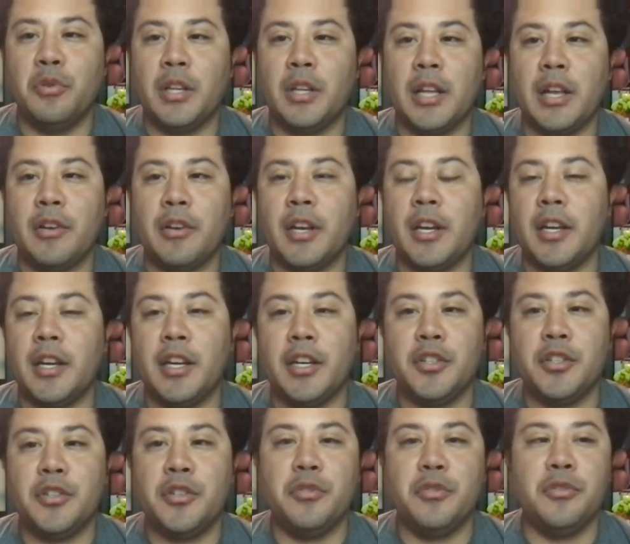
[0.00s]
without any
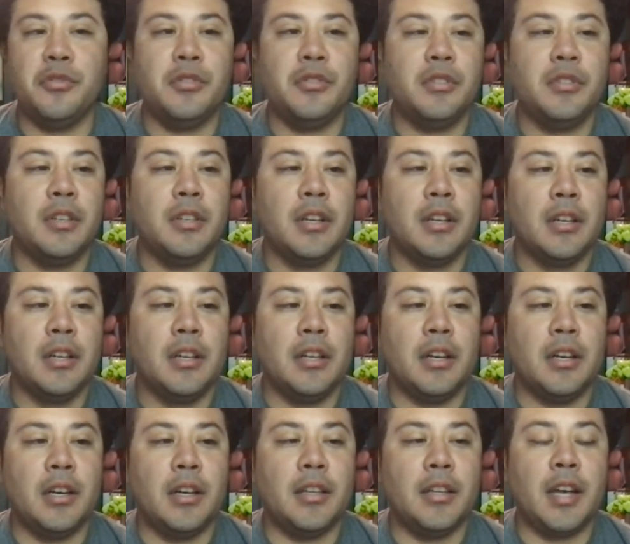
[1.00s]
issues,
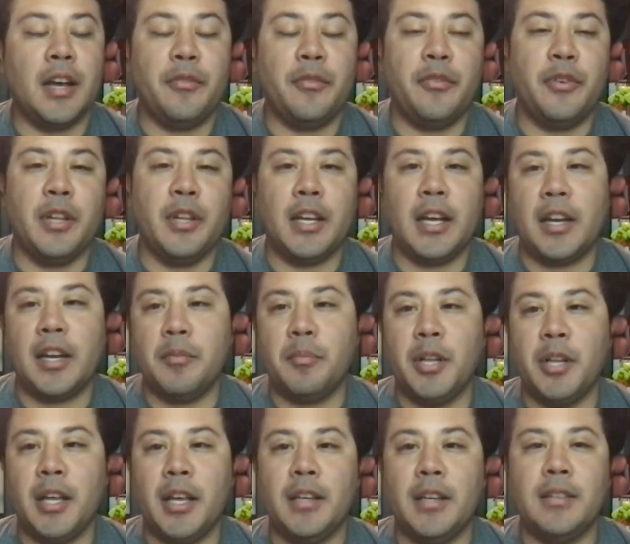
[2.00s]
not feeling out of
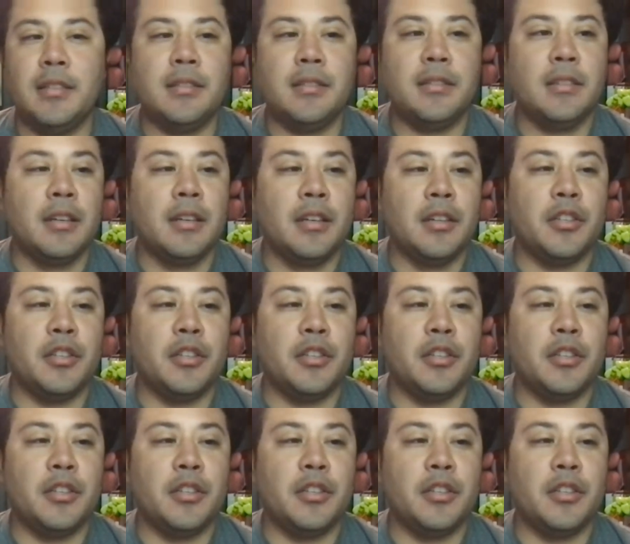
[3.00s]
place.